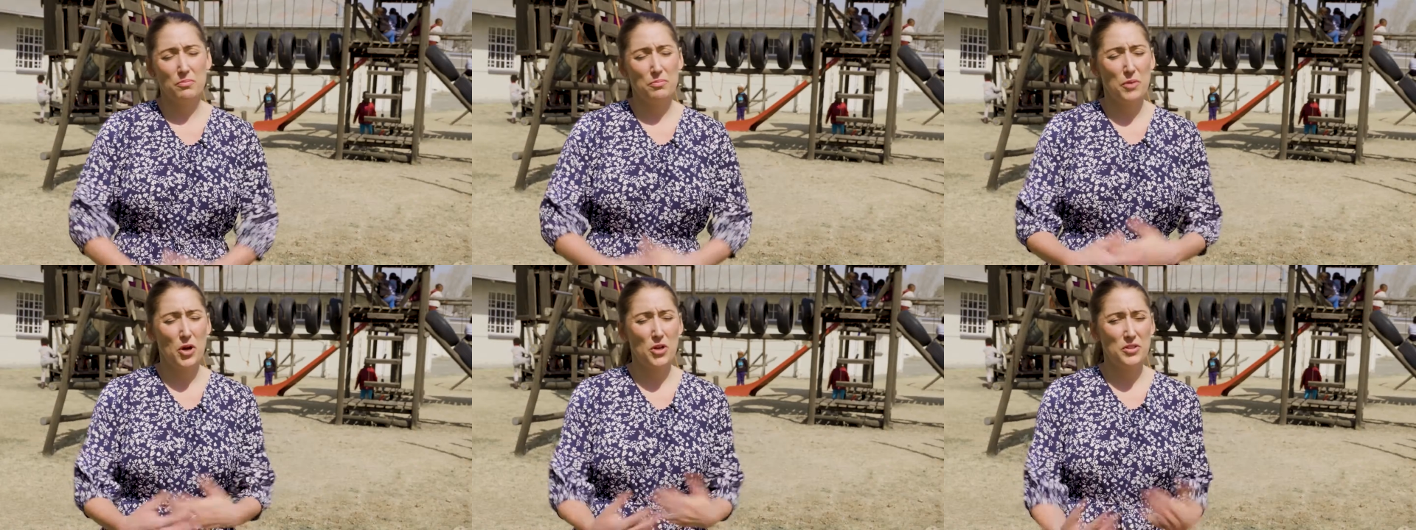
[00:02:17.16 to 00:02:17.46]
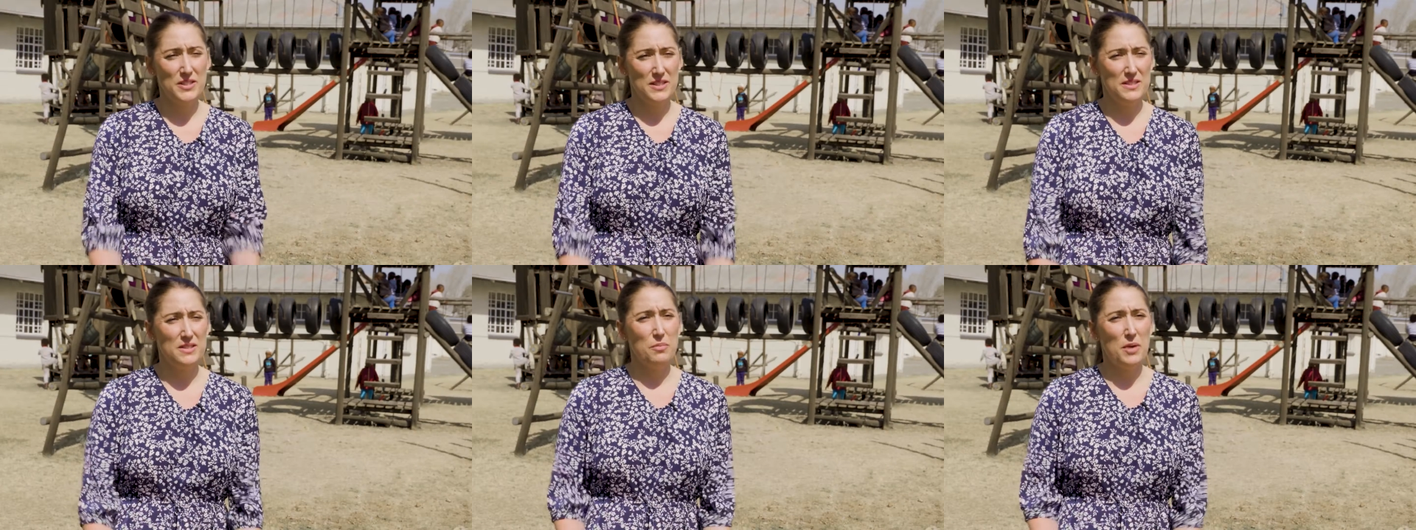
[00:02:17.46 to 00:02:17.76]

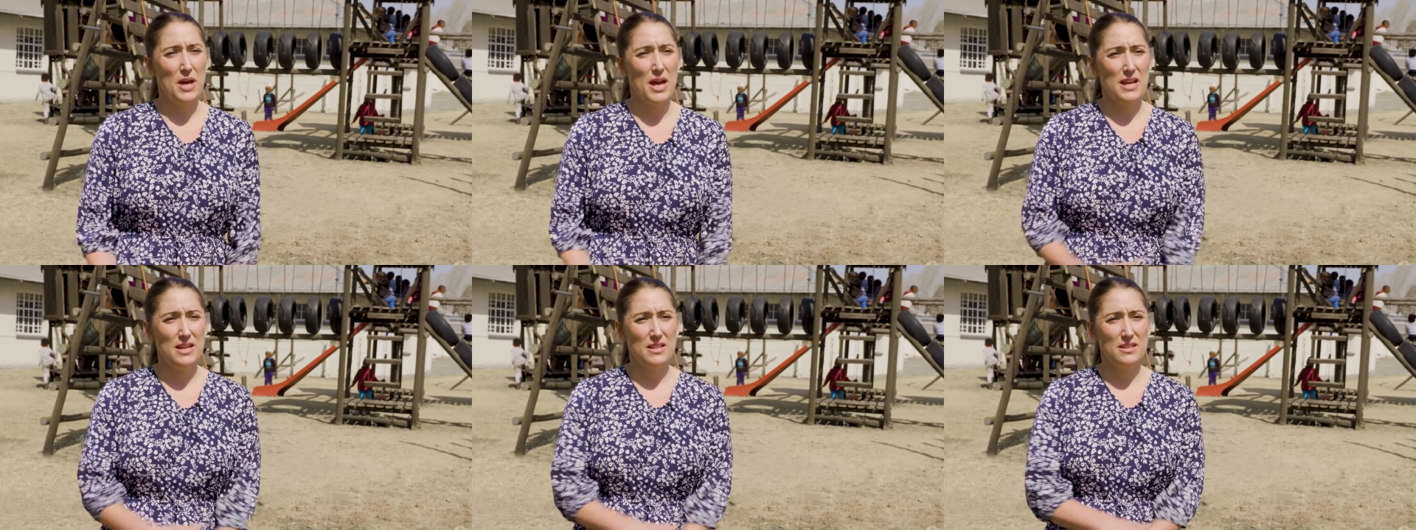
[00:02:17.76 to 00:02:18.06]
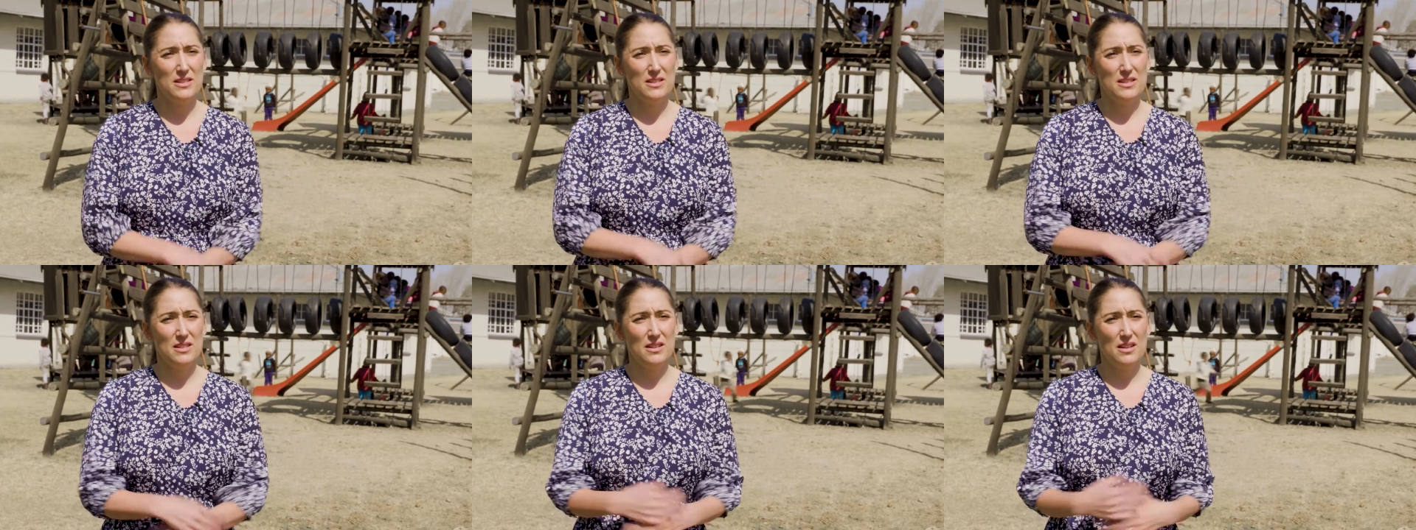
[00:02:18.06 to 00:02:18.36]
participate
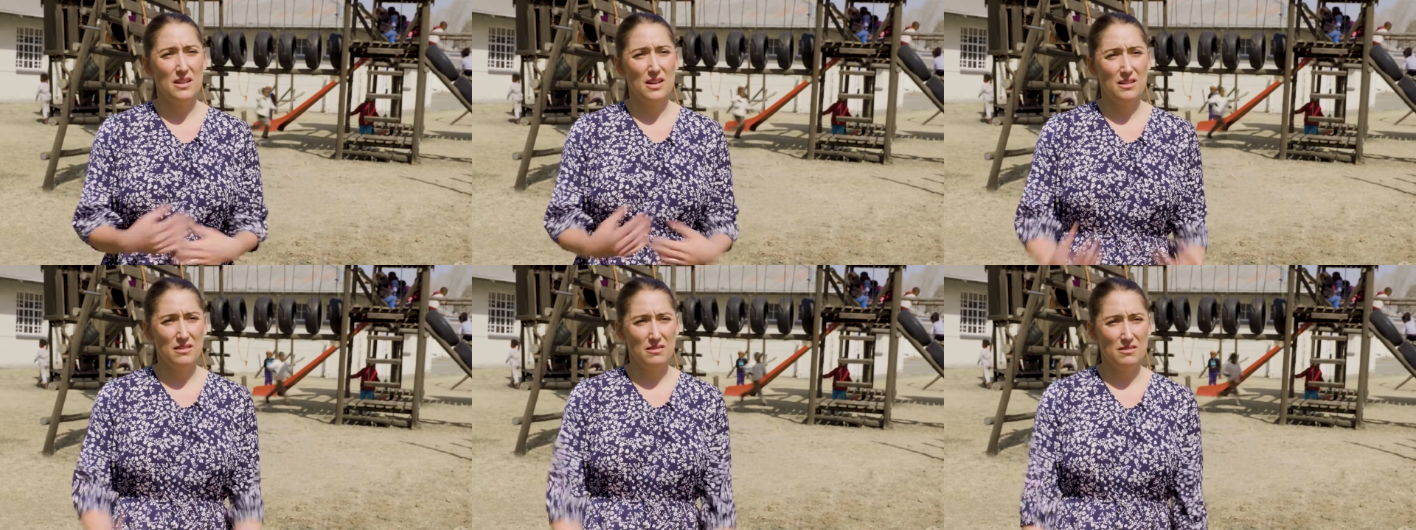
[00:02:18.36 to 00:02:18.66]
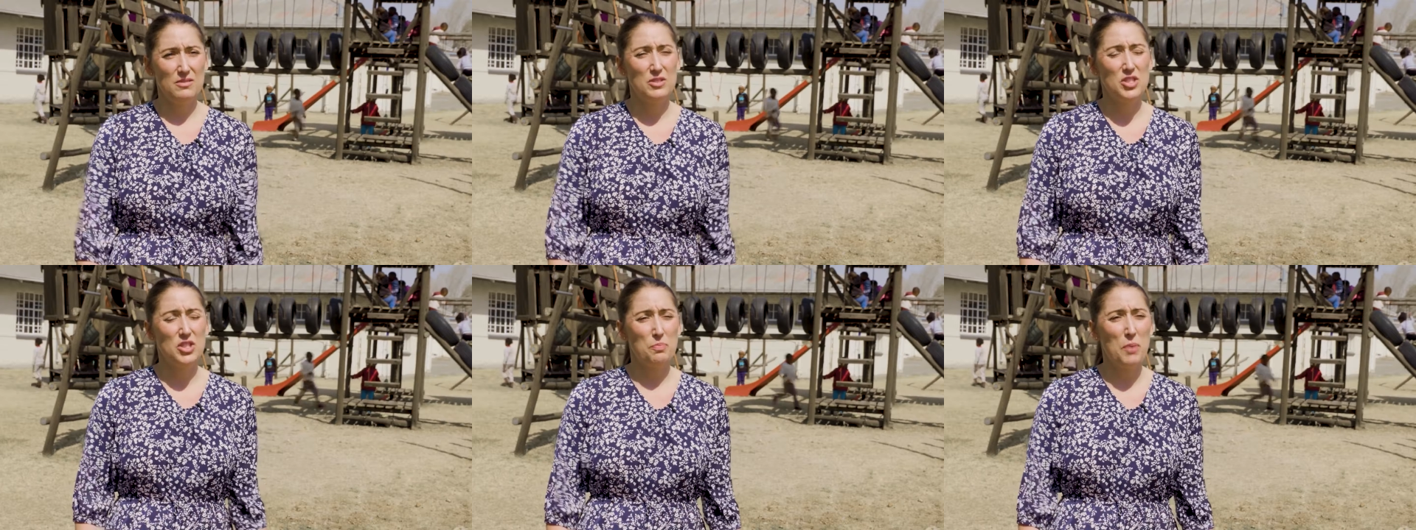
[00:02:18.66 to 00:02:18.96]
and
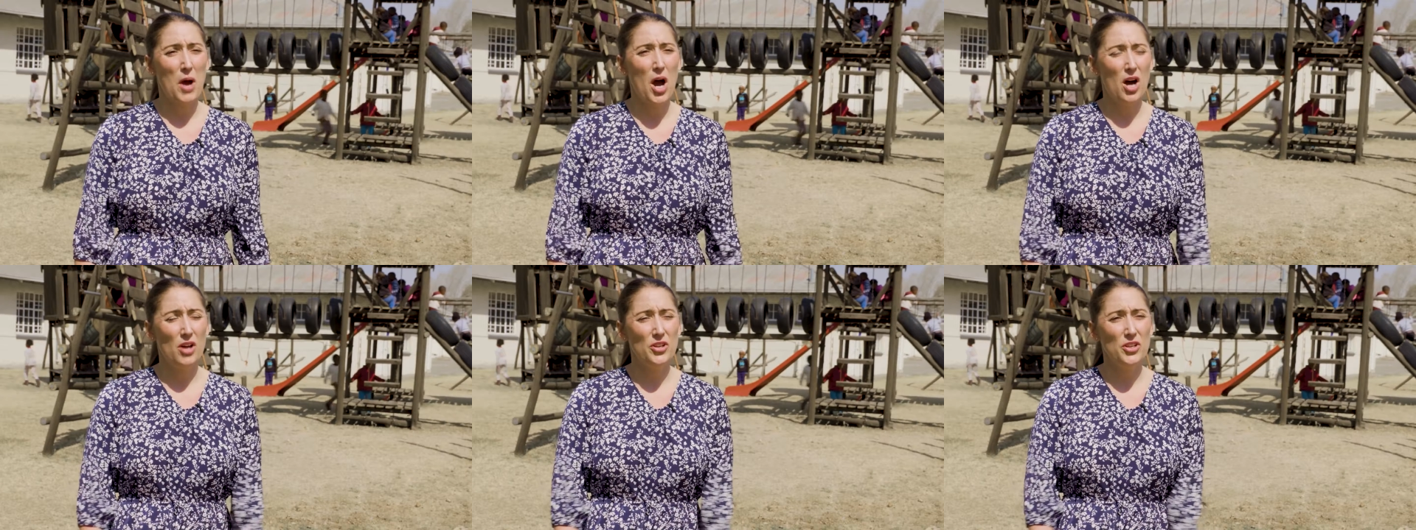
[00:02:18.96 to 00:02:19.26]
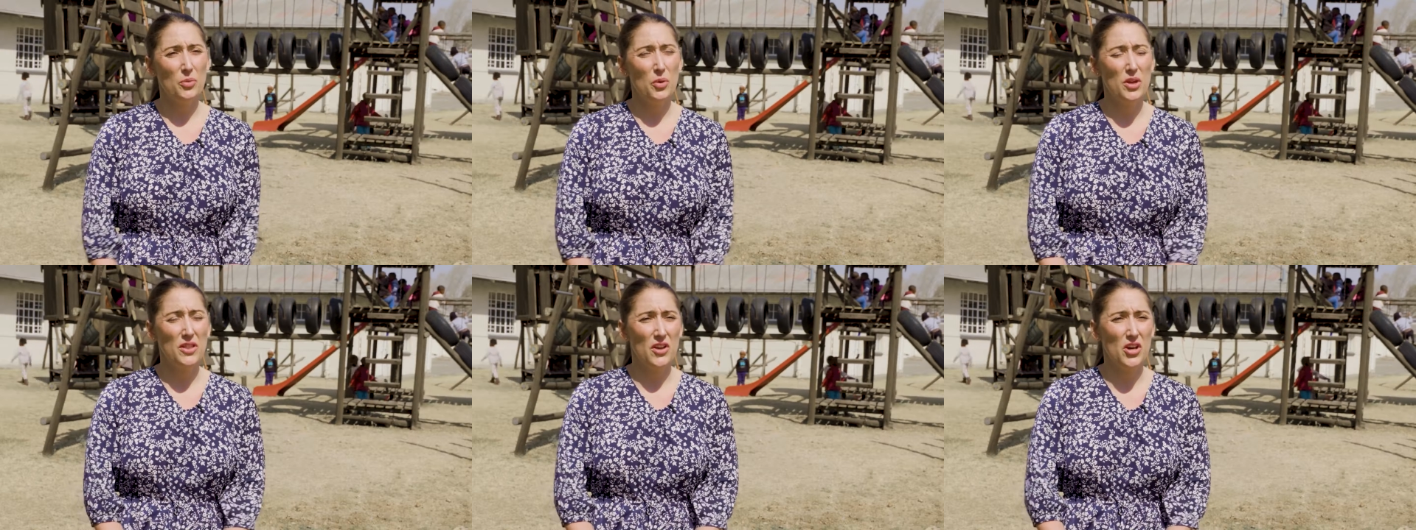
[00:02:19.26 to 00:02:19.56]

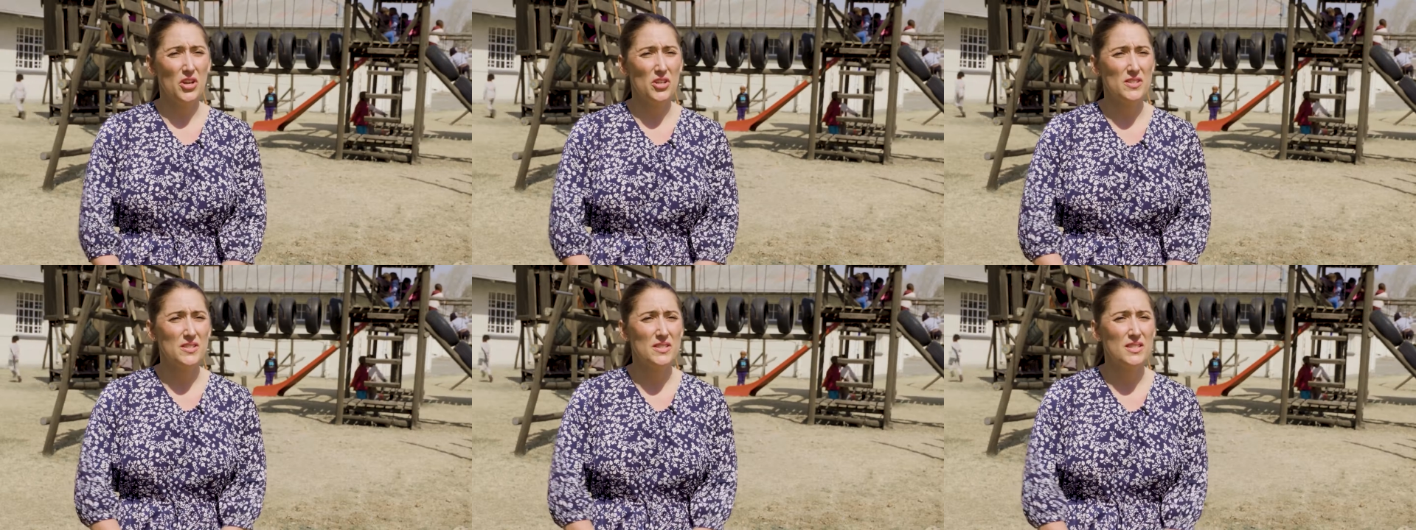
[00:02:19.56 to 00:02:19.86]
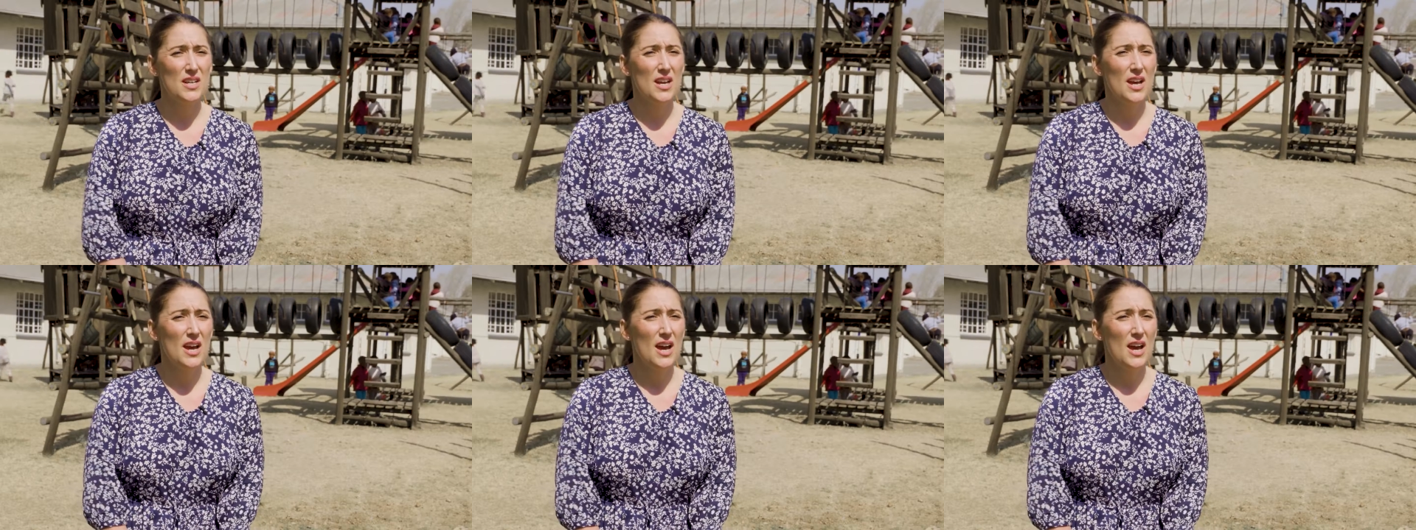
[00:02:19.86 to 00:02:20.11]
partner with us,